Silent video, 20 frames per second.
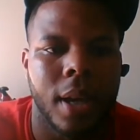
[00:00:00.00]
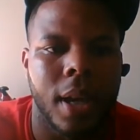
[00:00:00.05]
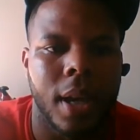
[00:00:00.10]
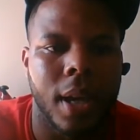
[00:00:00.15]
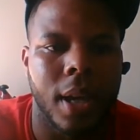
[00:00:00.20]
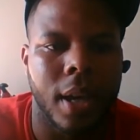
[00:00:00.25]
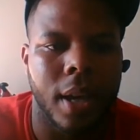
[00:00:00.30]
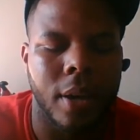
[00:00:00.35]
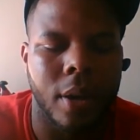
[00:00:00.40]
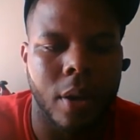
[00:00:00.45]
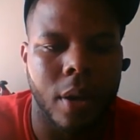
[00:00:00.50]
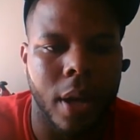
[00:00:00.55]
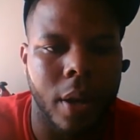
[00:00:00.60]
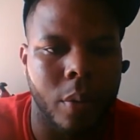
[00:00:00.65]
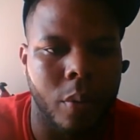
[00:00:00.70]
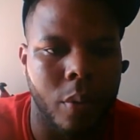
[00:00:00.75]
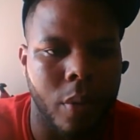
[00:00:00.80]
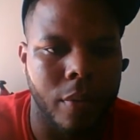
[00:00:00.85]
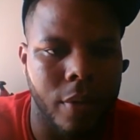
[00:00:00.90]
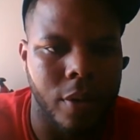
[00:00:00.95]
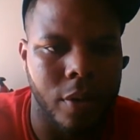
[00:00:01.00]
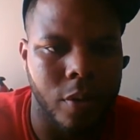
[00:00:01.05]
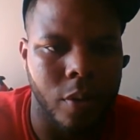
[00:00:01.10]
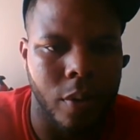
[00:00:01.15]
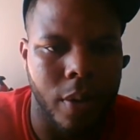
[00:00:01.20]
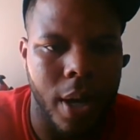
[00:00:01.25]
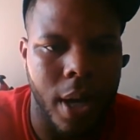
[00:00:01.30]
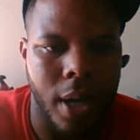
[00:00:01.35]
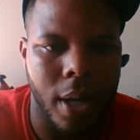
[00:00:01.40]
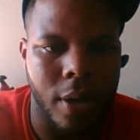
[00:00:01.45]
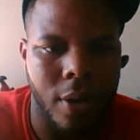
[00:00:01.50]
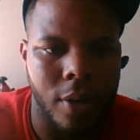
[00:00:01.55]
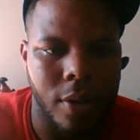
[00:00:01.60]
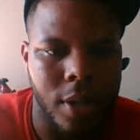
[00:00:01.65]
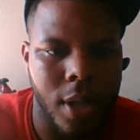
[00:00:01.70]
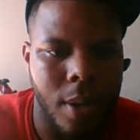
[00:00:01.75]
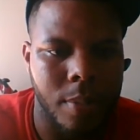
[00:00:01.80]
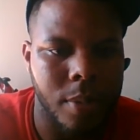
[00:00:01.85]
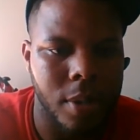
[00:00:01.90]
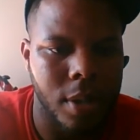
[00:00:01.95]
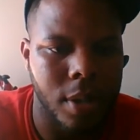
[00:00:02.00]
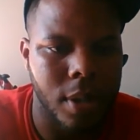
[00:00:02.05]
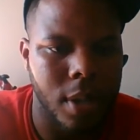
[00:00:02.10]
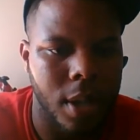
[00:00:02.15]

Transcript: And I know like Rivers threw that interception,